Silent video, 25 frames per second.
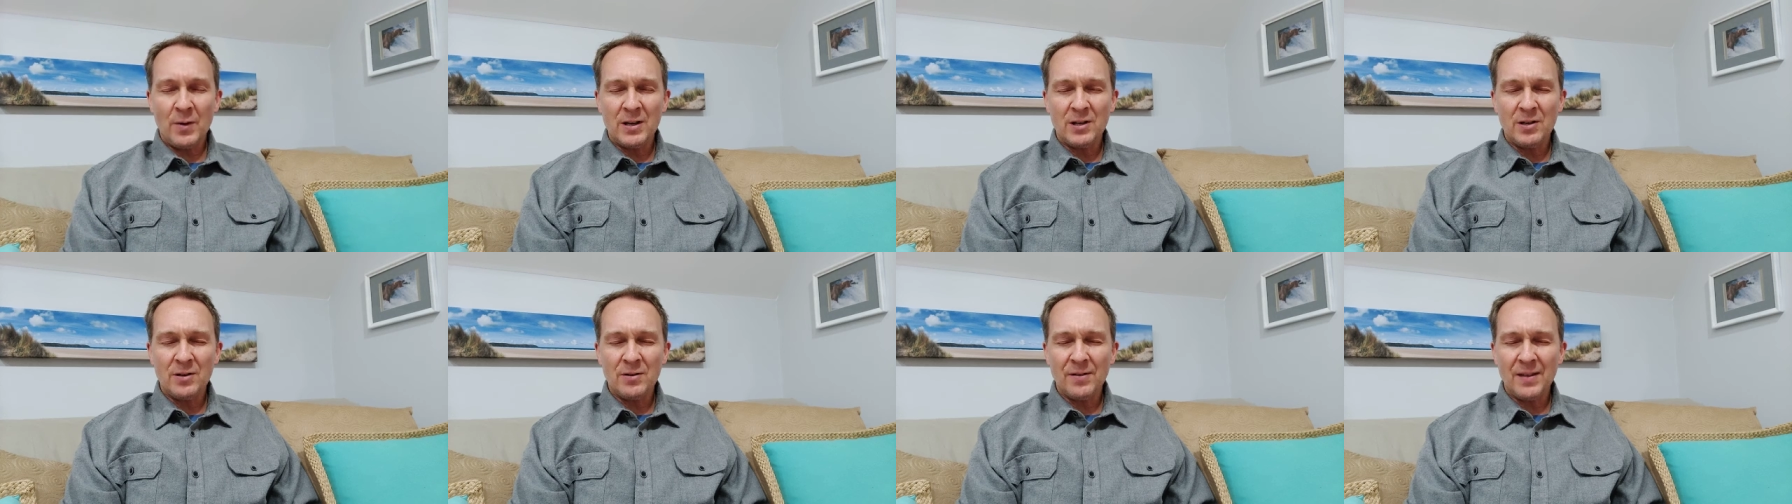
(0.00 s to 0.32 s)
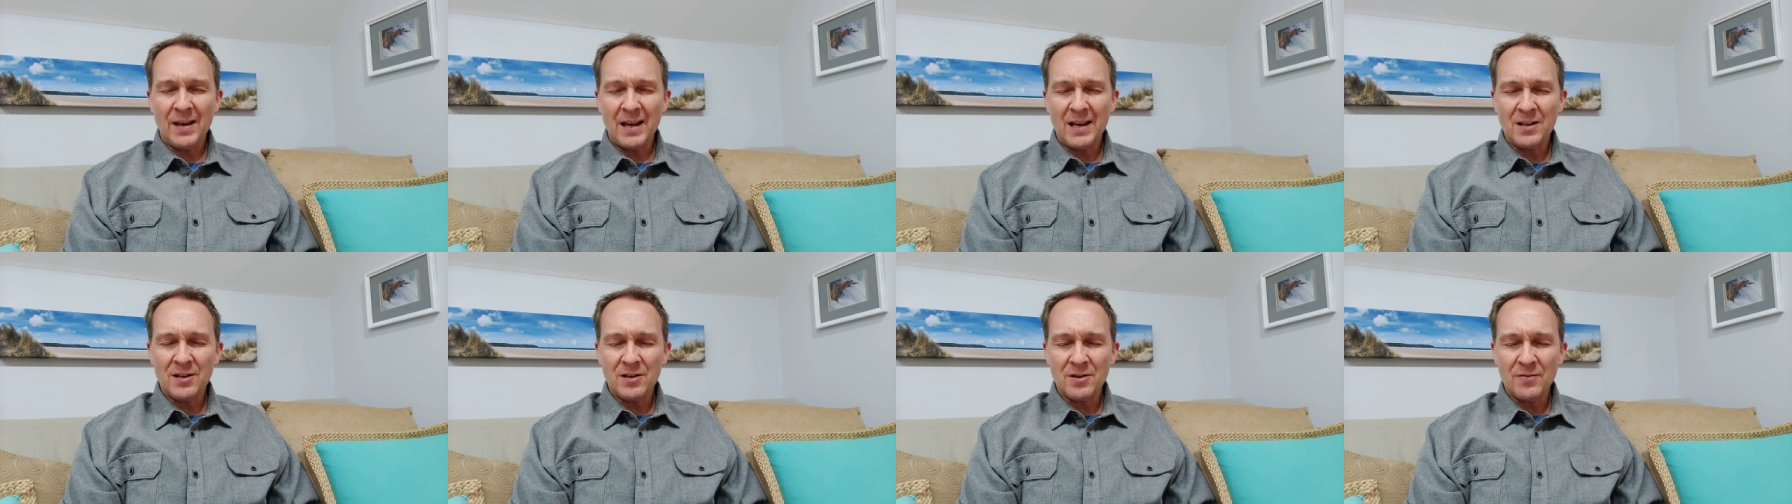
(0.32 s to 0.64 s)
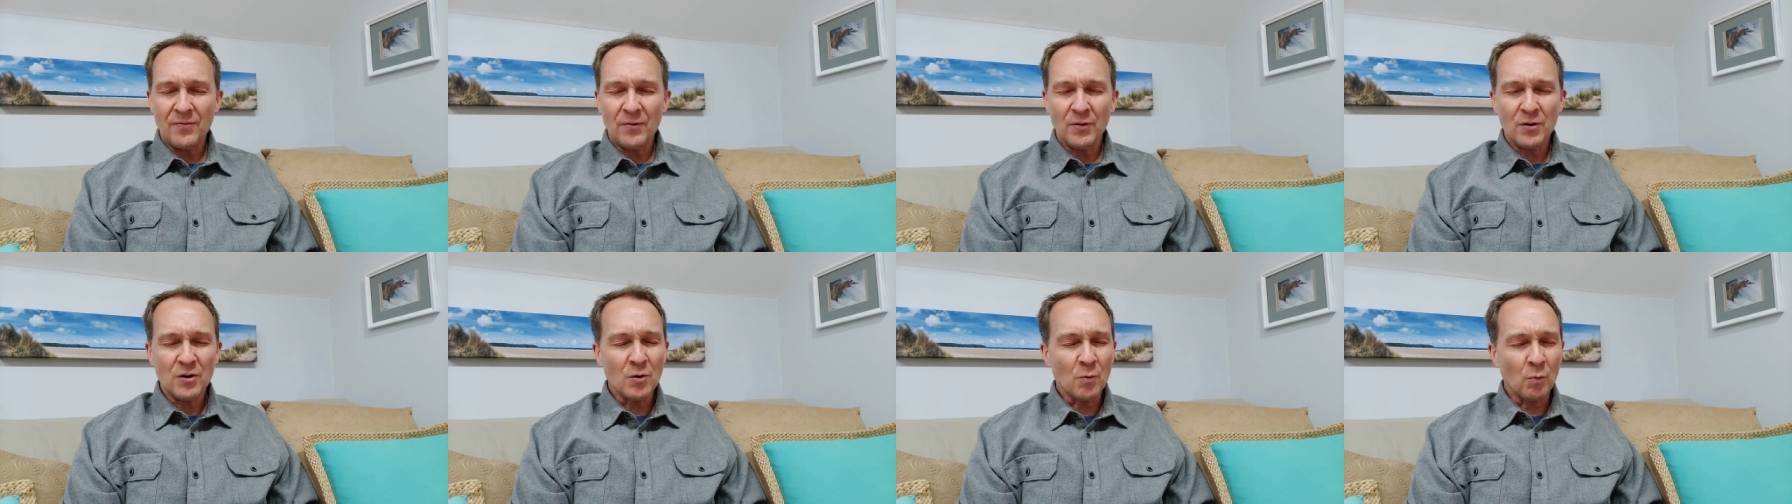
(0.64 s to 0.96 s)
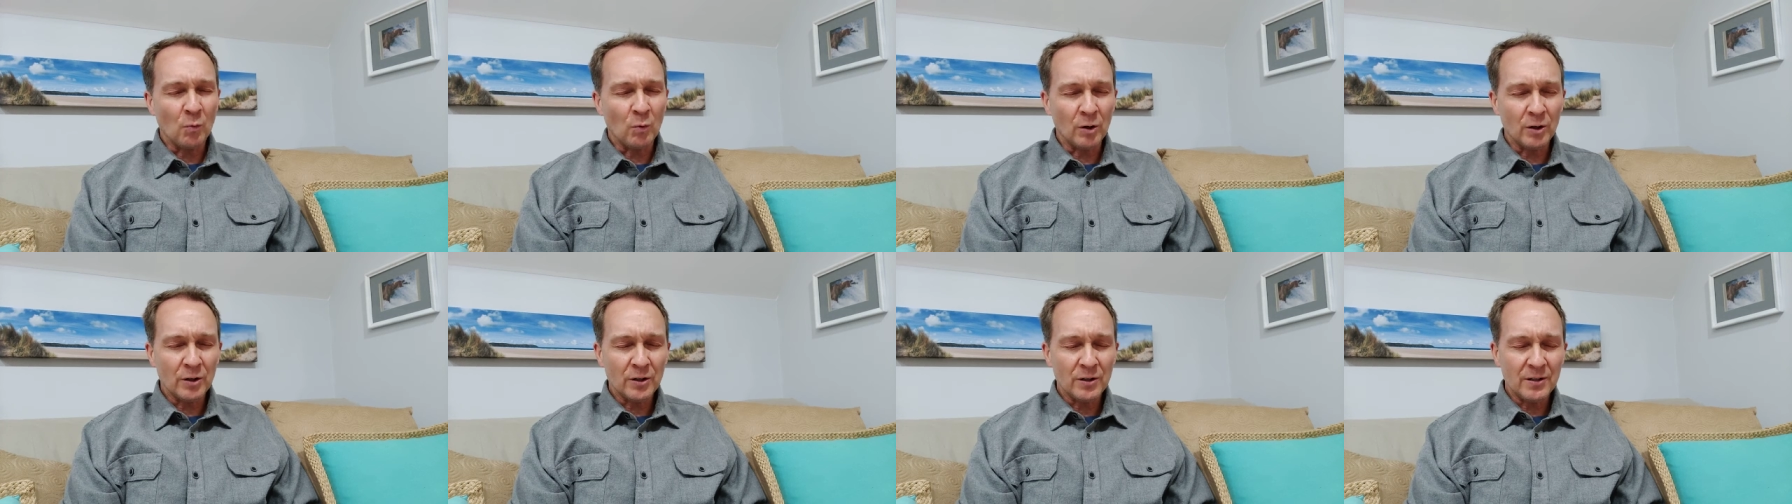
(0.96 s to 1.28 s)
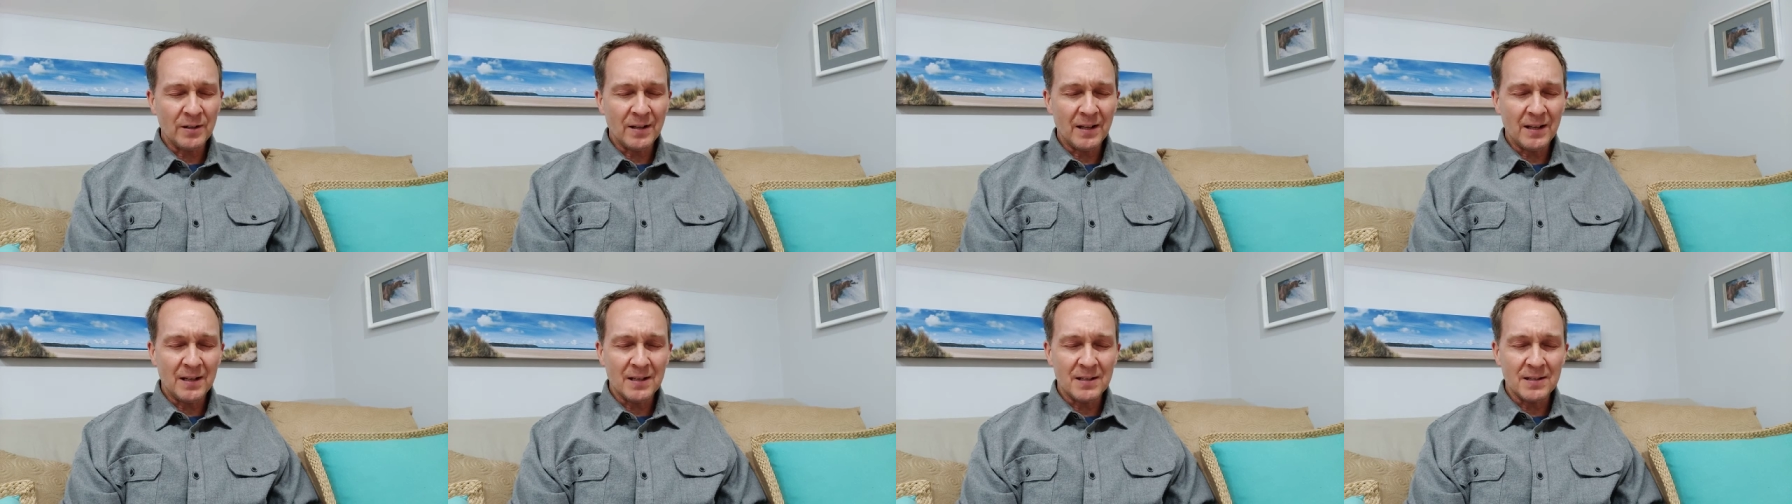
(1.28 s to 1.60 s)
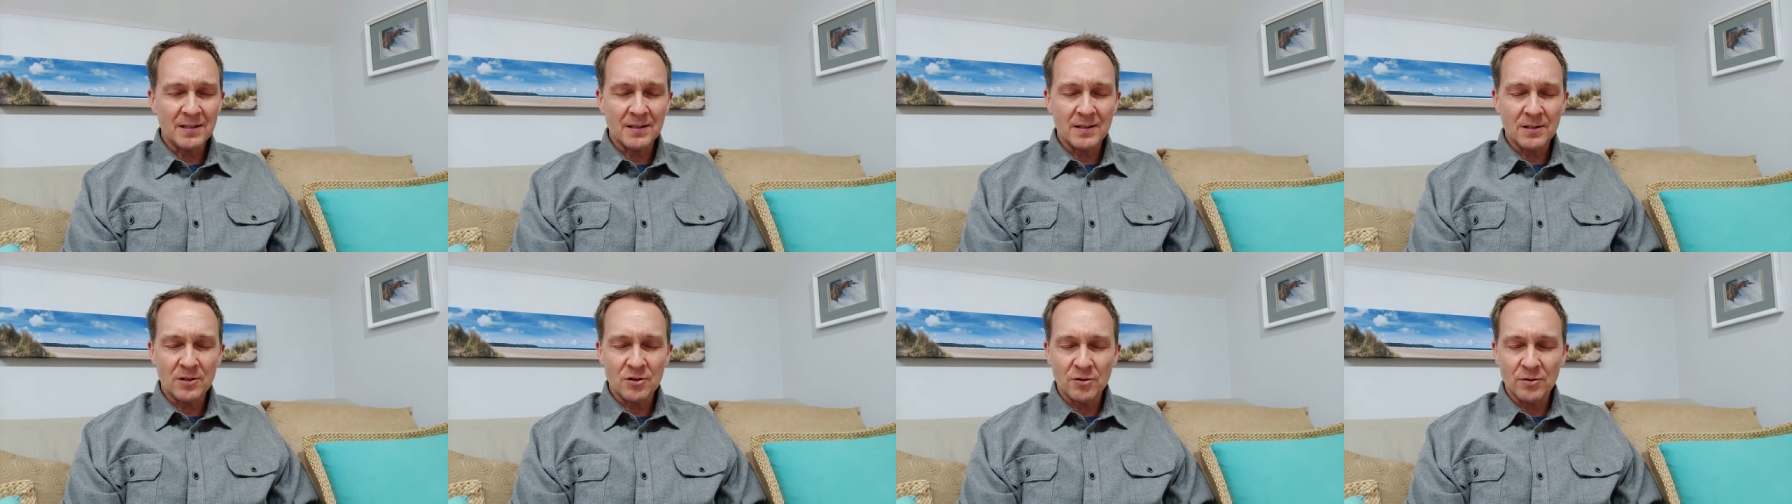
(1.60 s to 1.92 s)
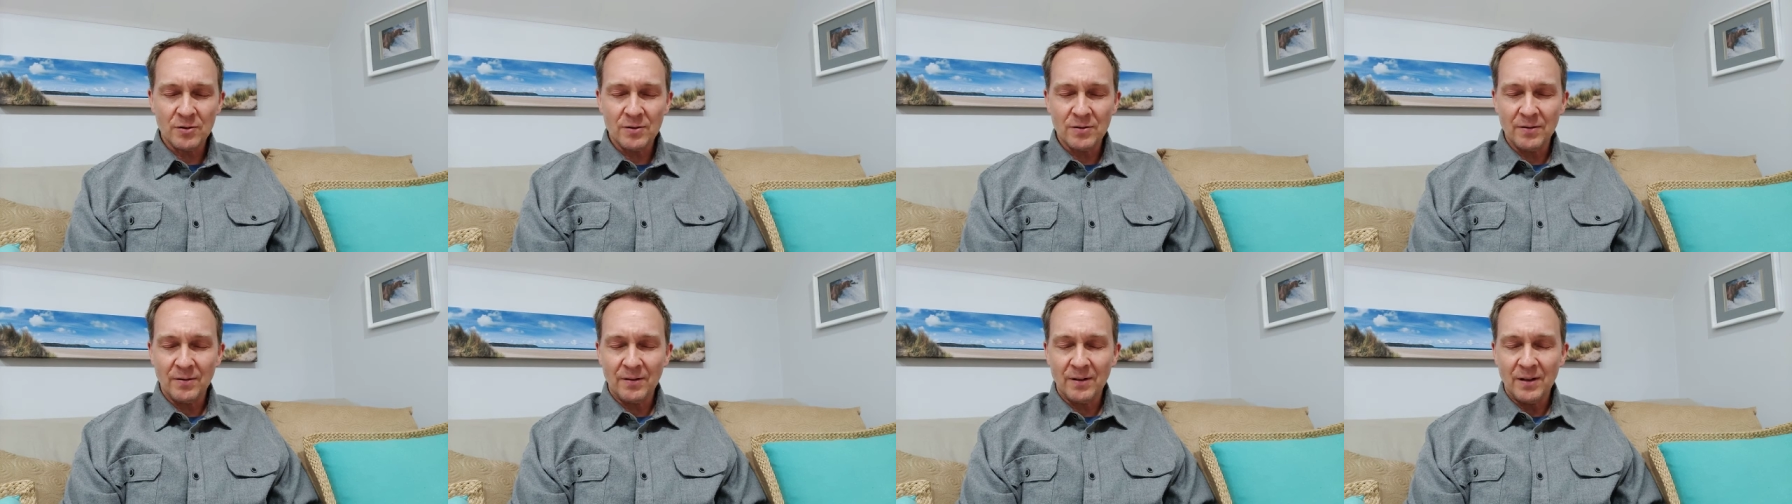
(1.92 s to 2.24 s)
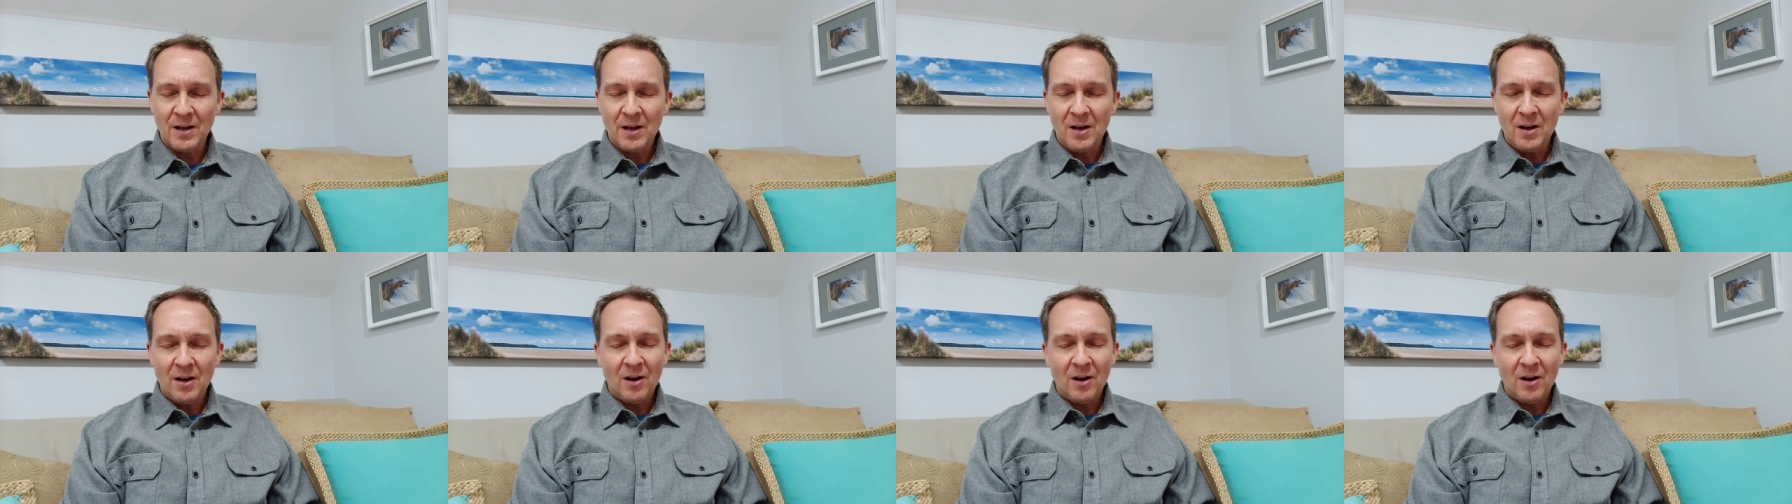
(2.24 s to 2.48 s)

and we do thank you for your word that is the truth.